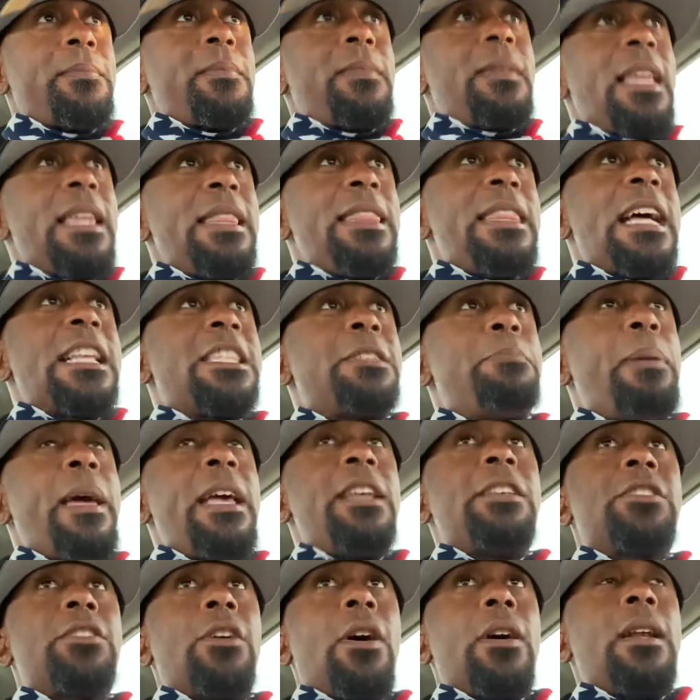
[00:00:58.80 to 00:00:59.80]
that's
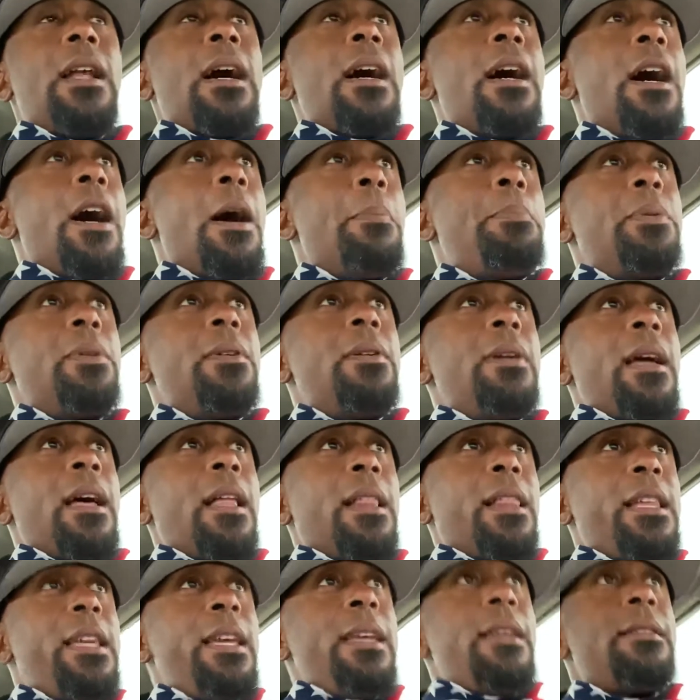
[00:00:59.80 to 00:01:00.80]
based on upper
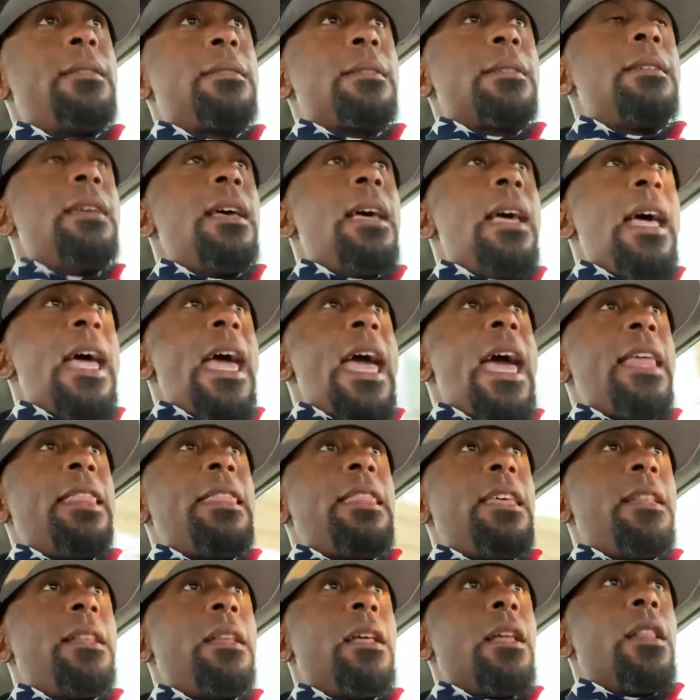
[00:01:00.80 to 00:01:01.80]
elites and
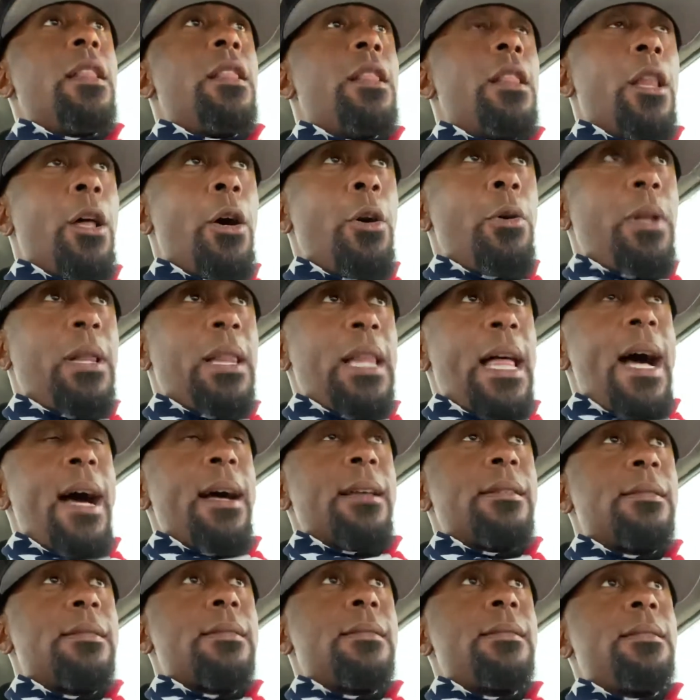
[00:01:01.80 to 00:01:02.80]
then low
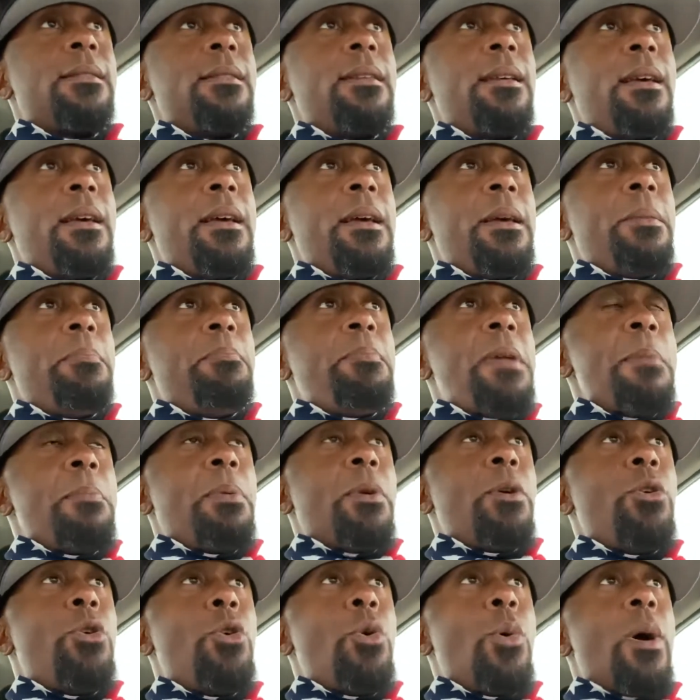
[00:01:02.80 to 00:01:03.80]
class,
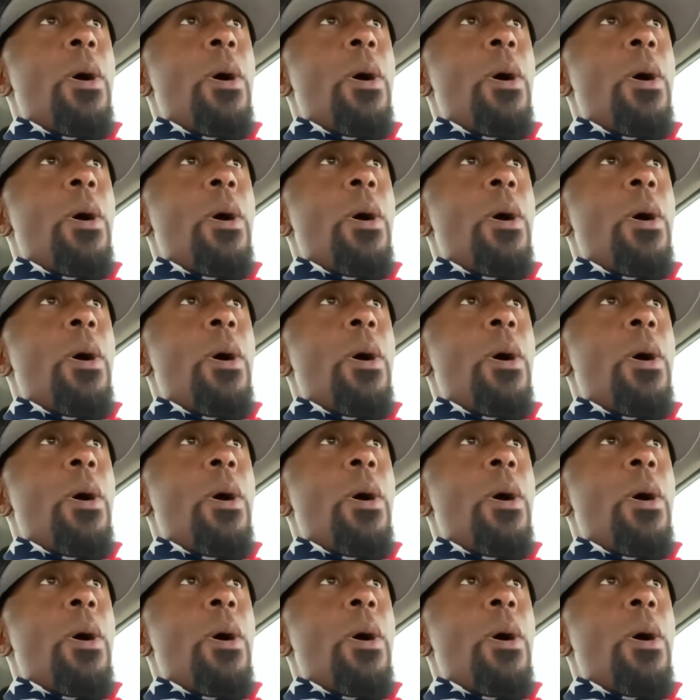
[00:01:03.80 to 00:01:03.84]
people who are